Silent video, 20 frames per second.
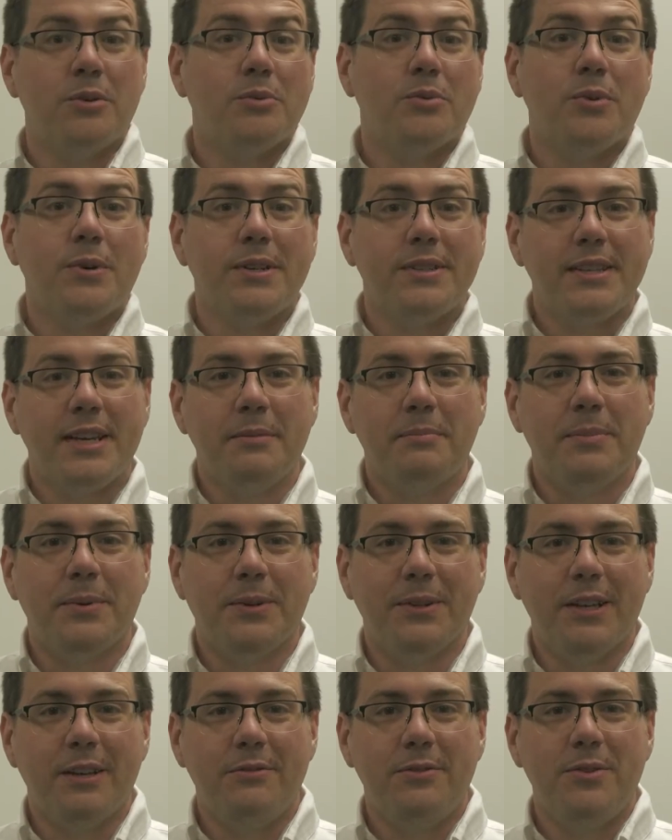For
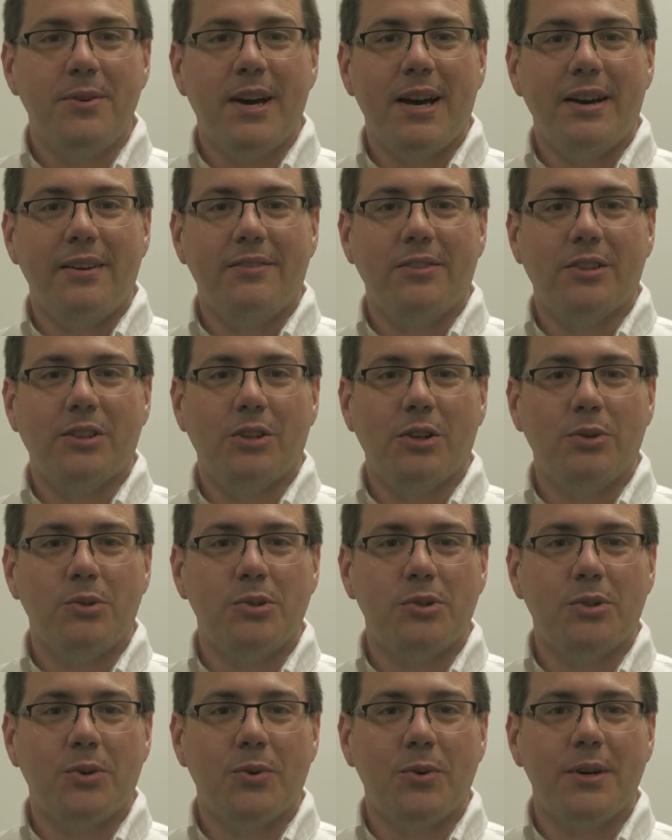example, if you have a
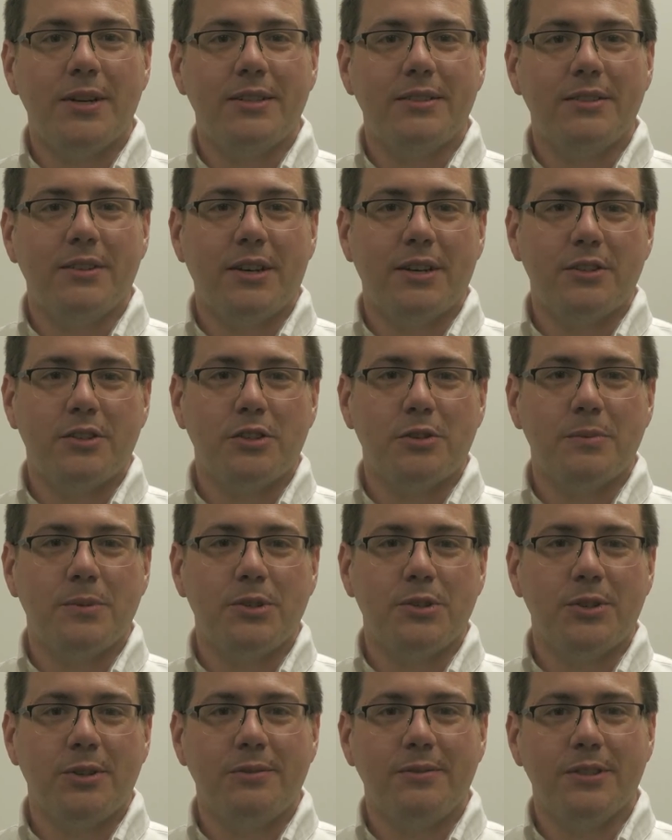low-scoring customer
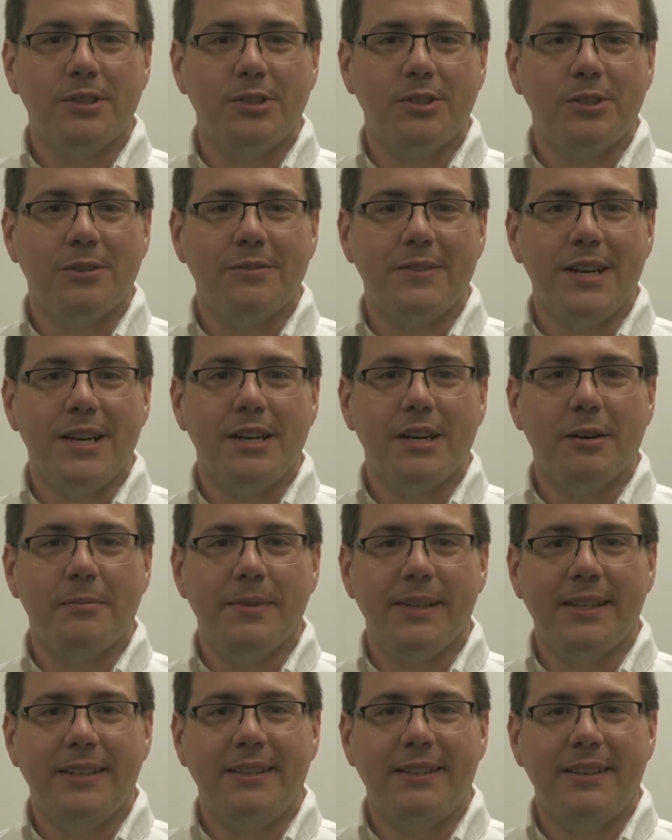service survey come
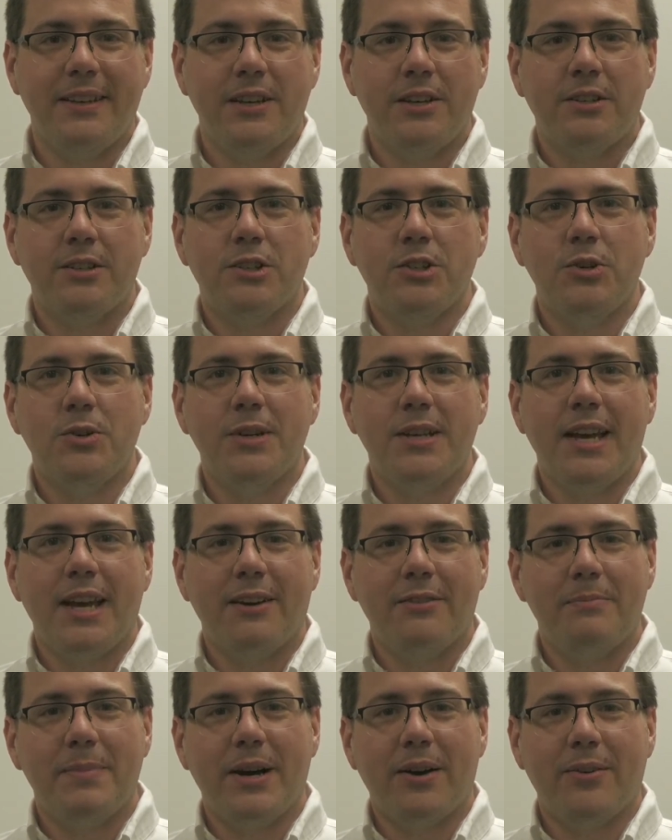in, you can
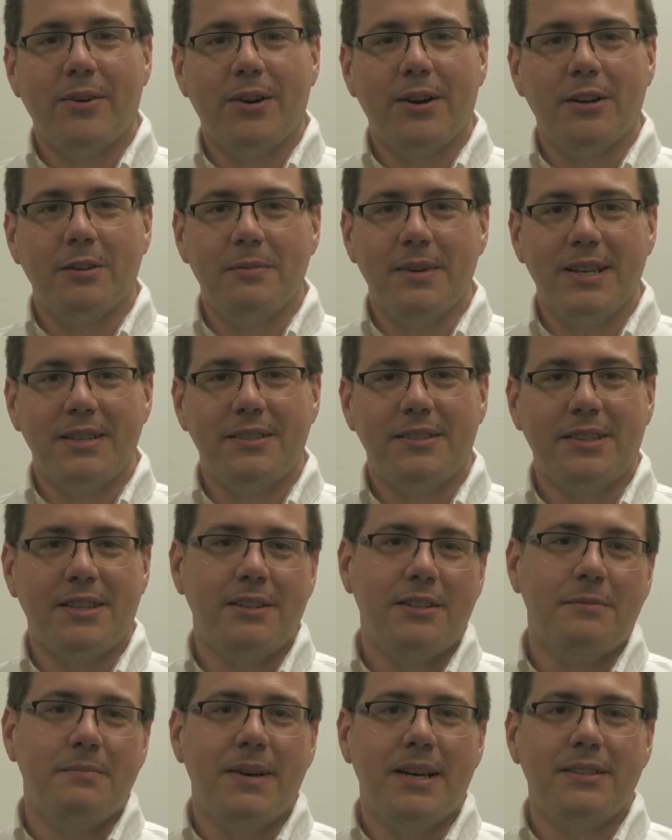have Power Automate
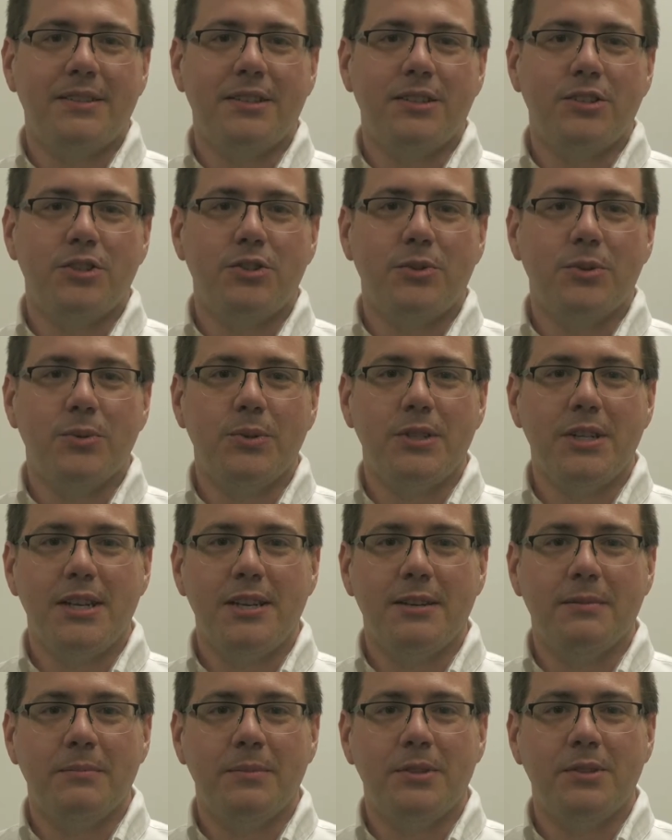send a message through
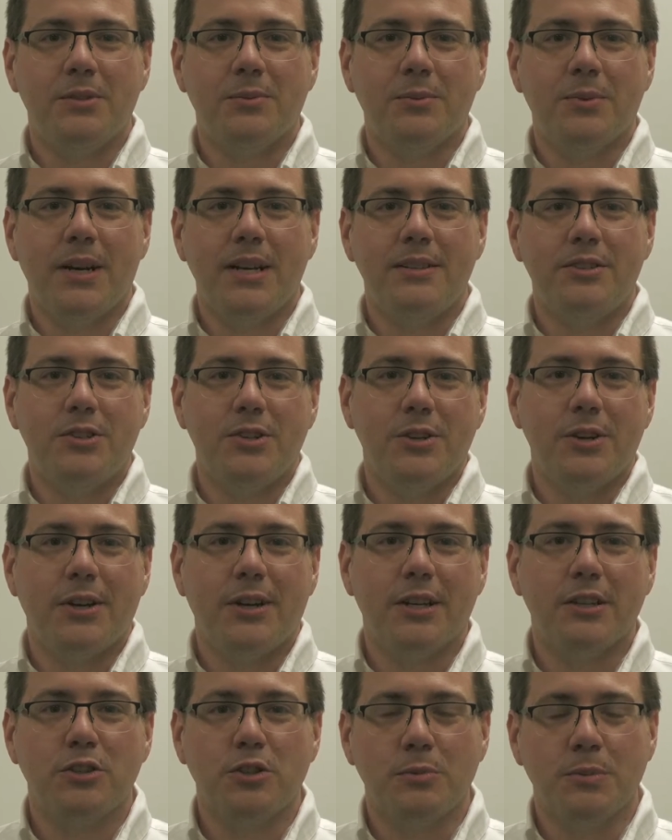Teams right to your
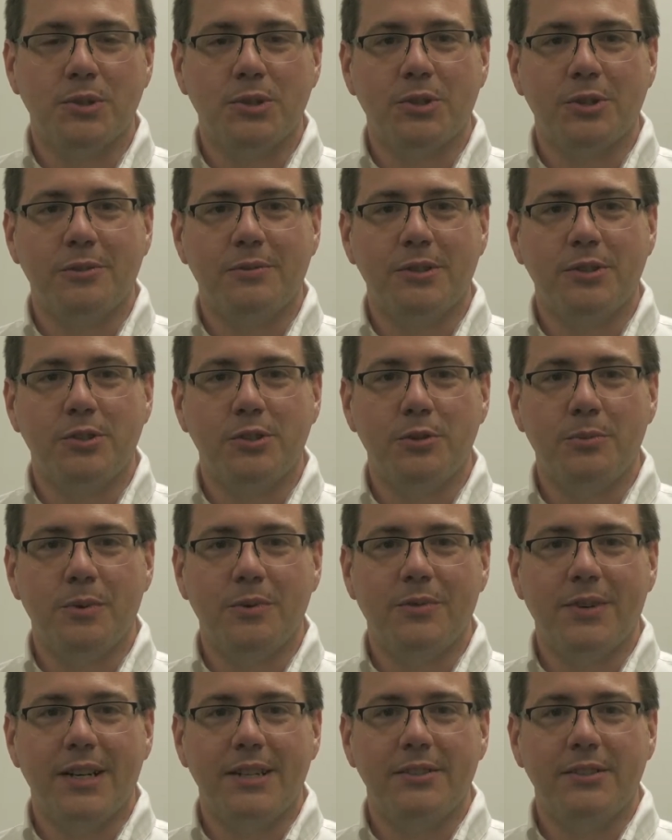customer service
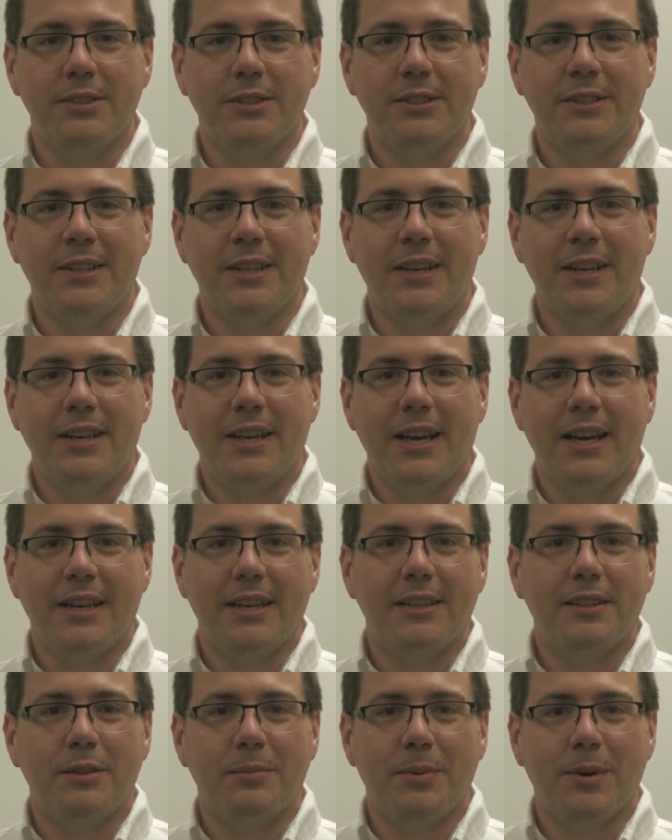supervisor and
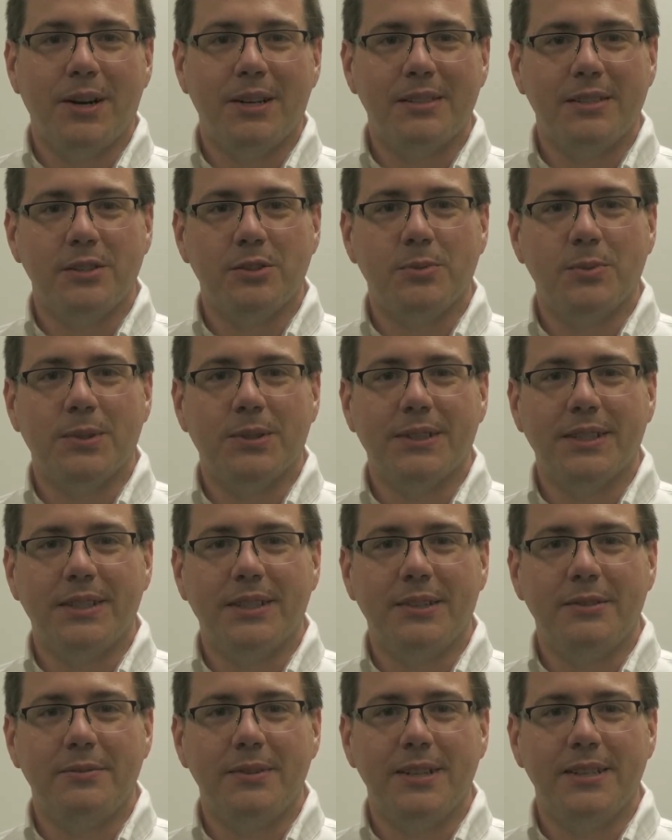get the process rolling
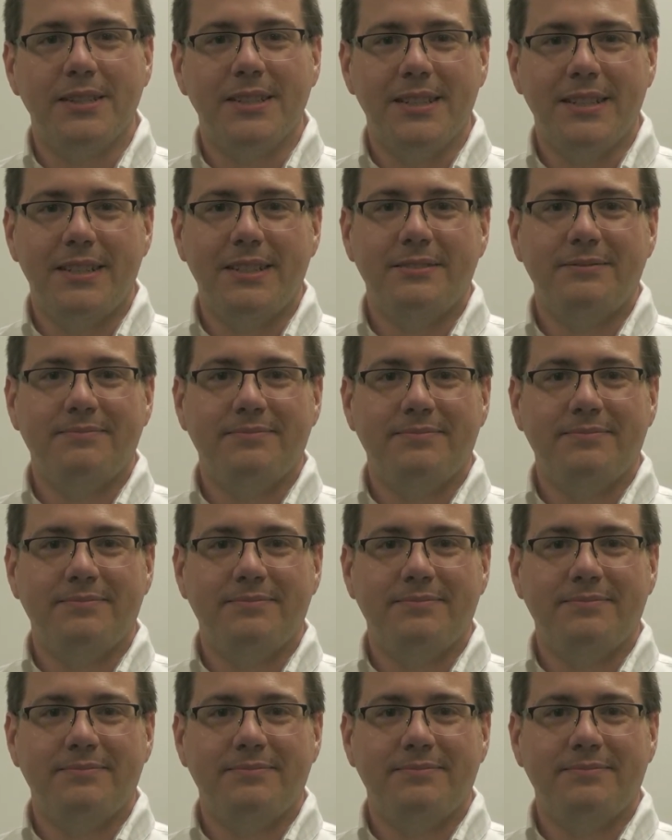on fixing it.